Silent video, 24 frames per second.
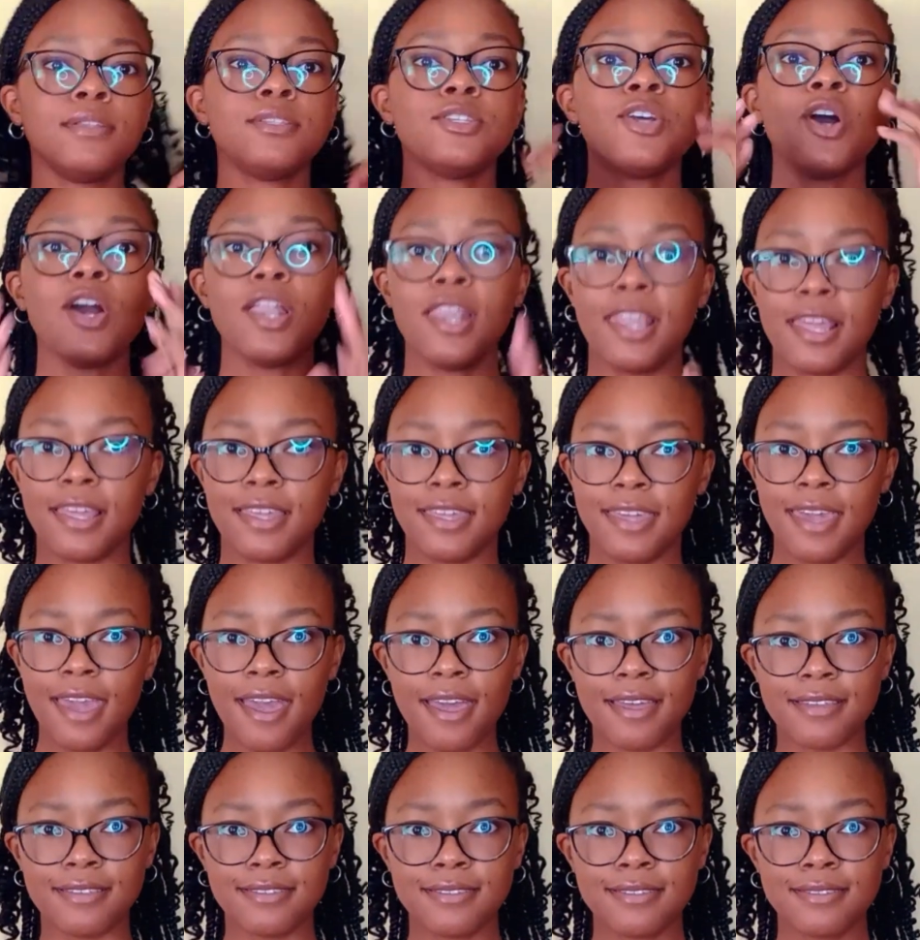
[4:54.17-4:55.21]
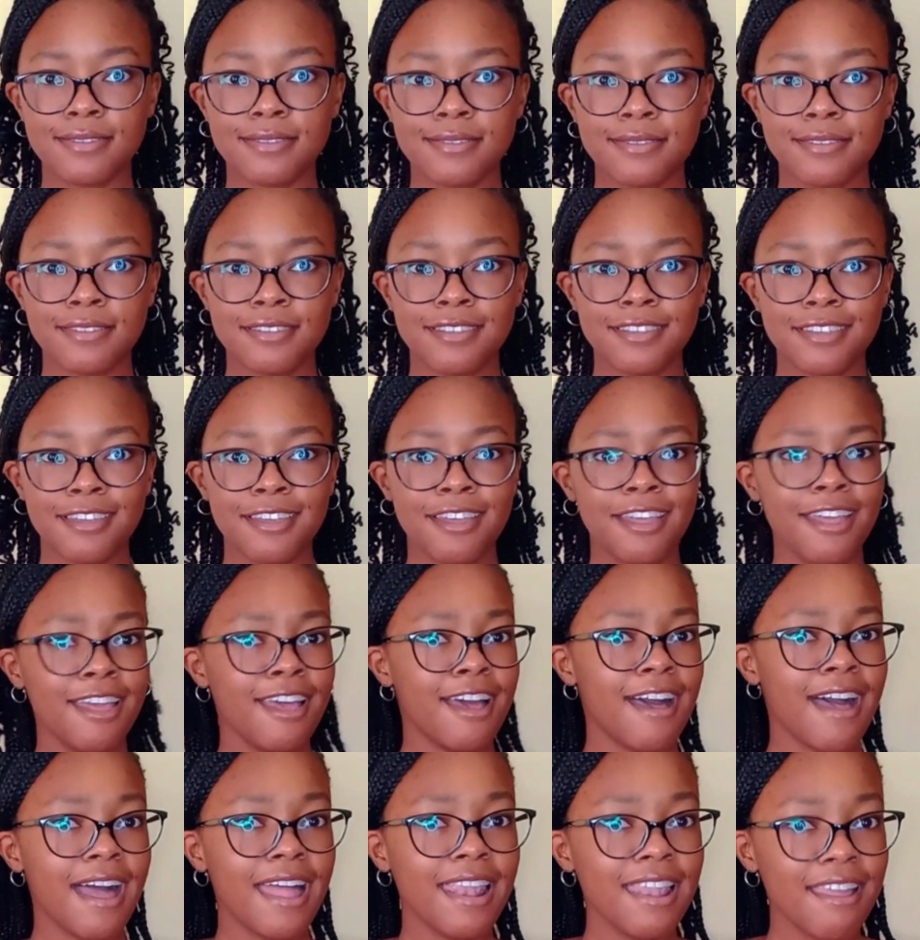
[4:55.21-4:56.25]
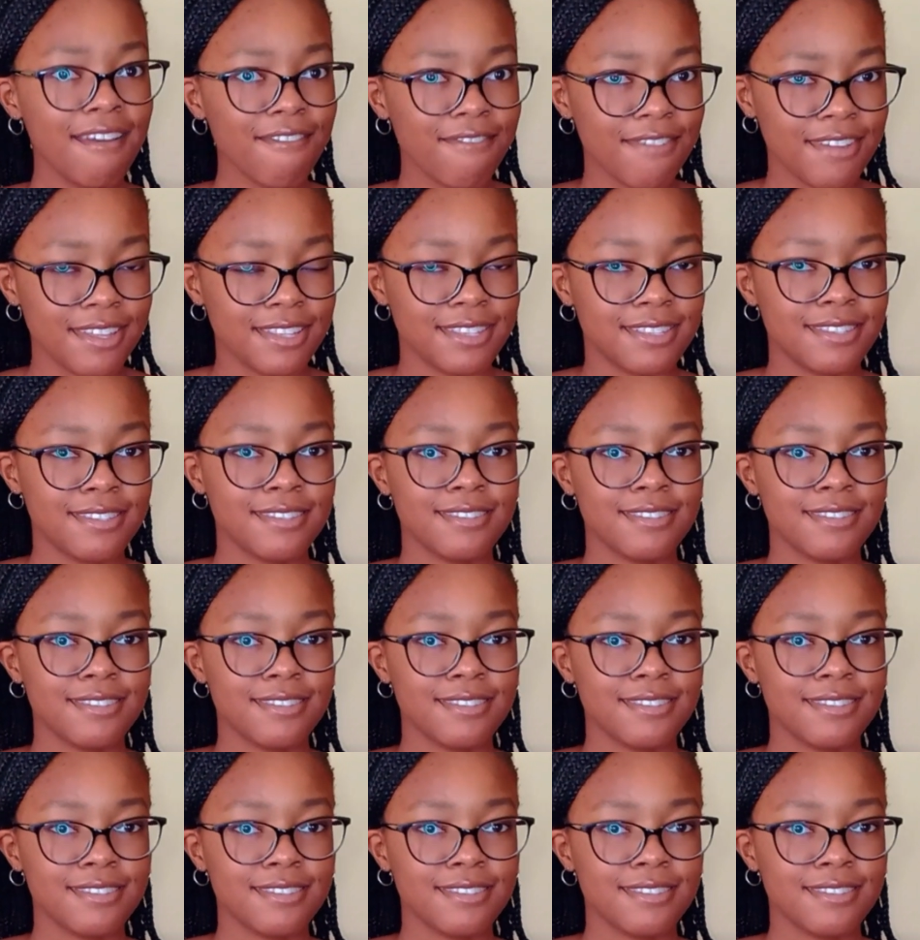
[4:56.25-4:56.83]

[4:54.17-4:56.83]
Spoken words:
Darling, yes. I love it.